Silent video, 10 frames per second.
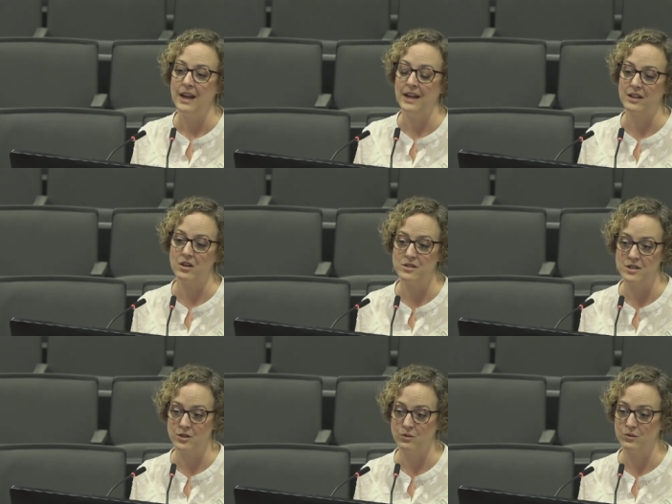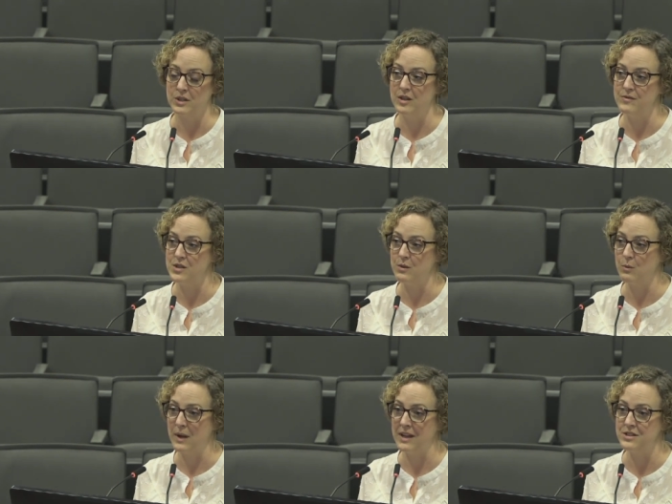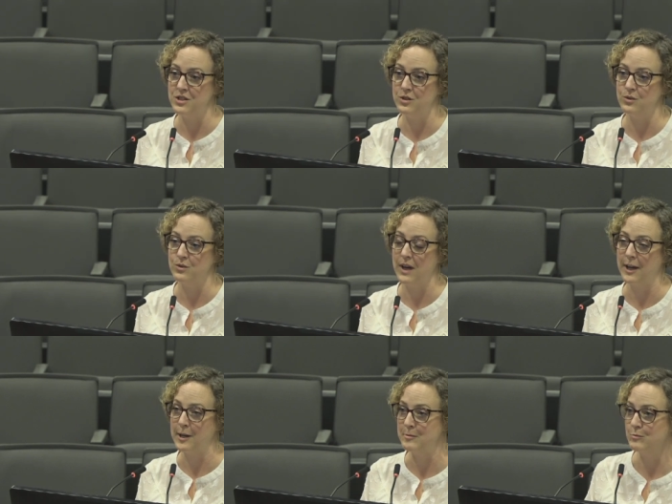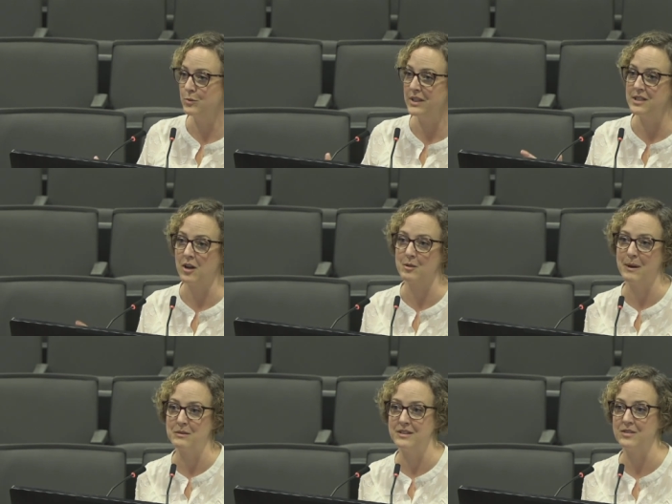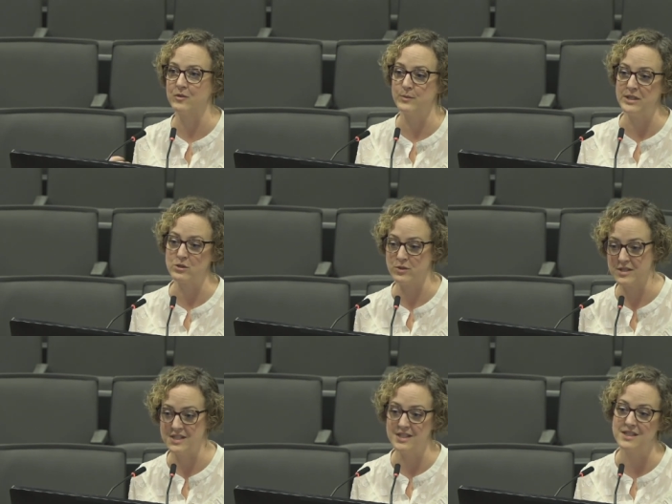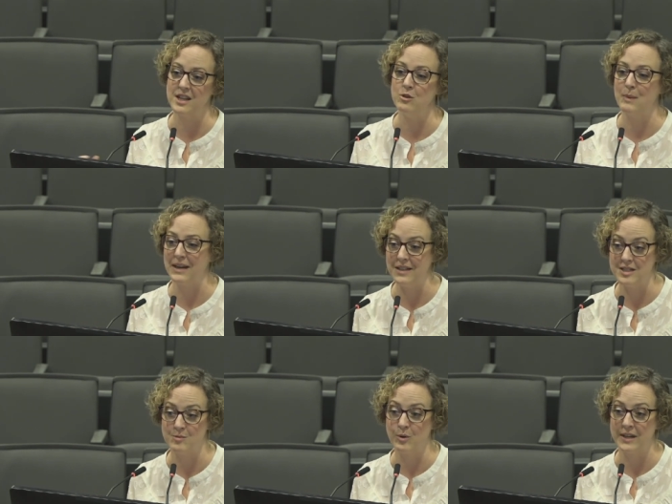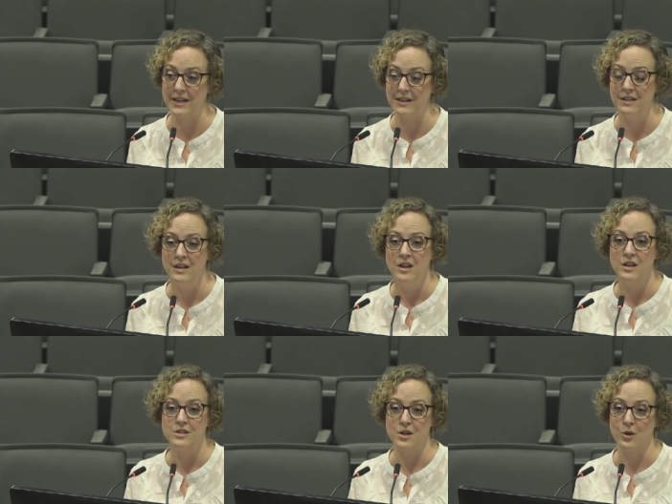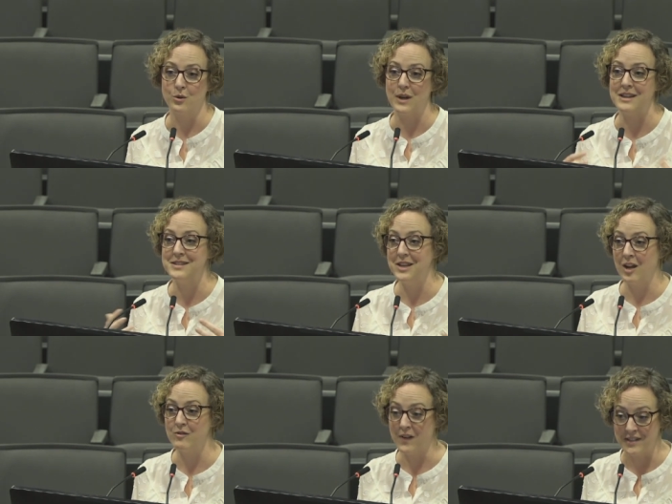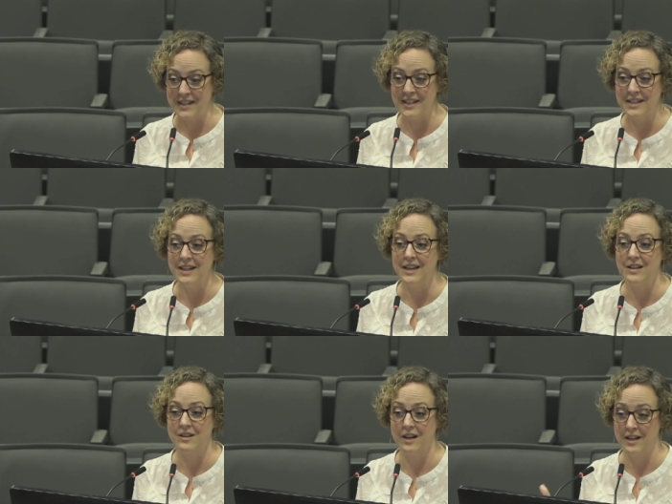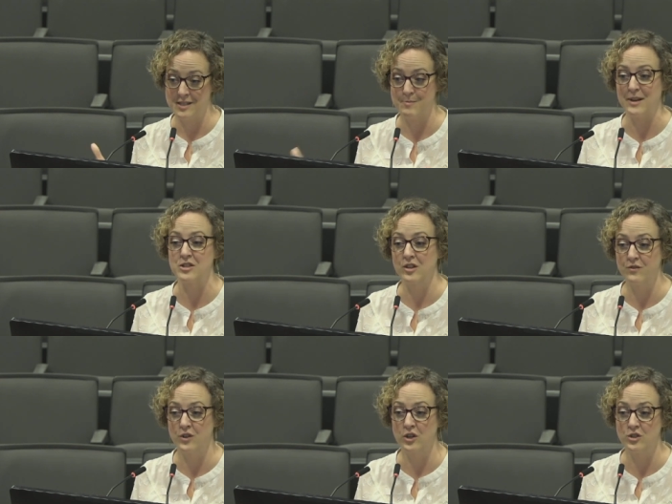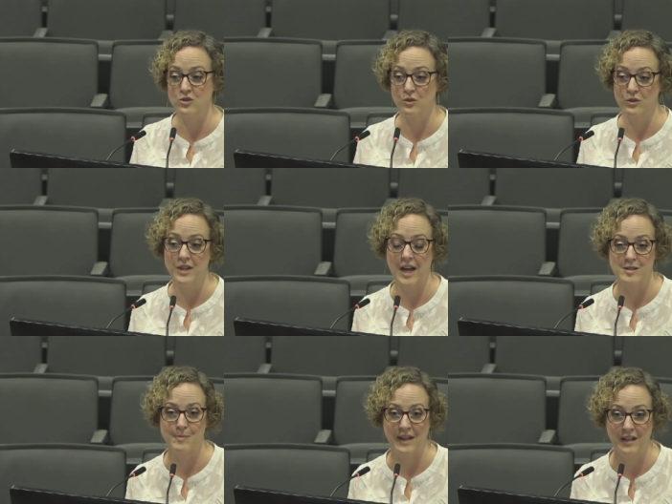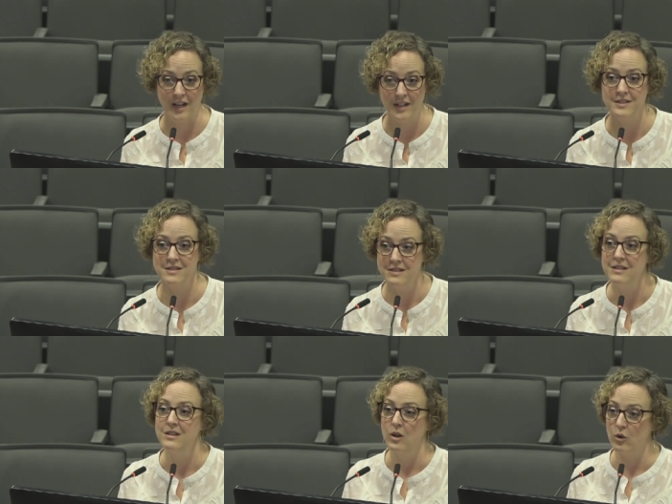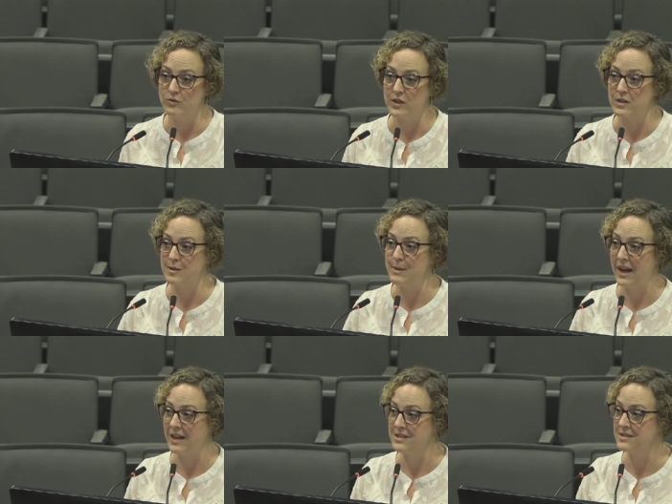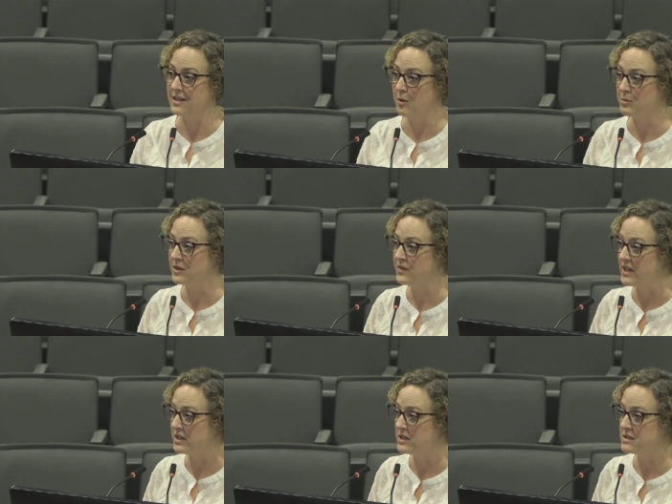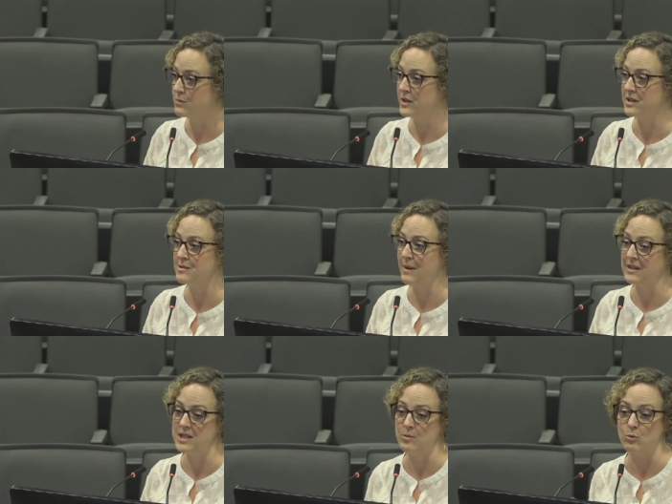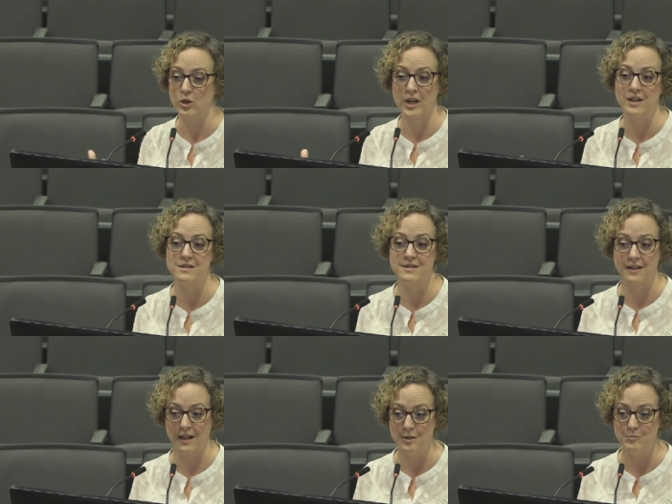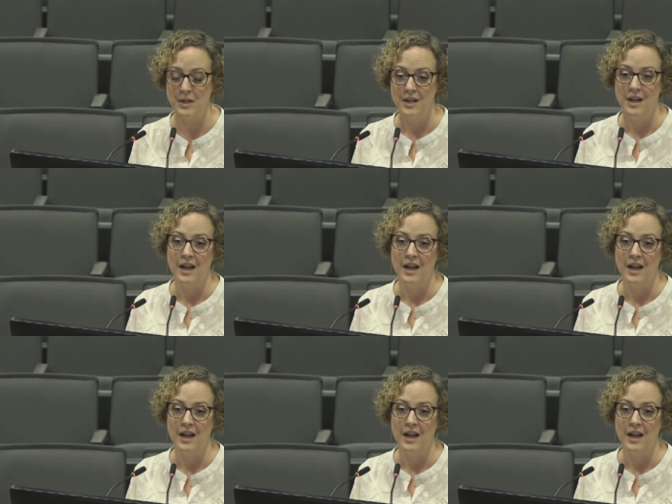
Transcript: And it also gives you a way to really talk about the different resources that you might need to bring in. So STI funding, especially for control, has been cut over the past couple of years. We're expecting more cuts to come.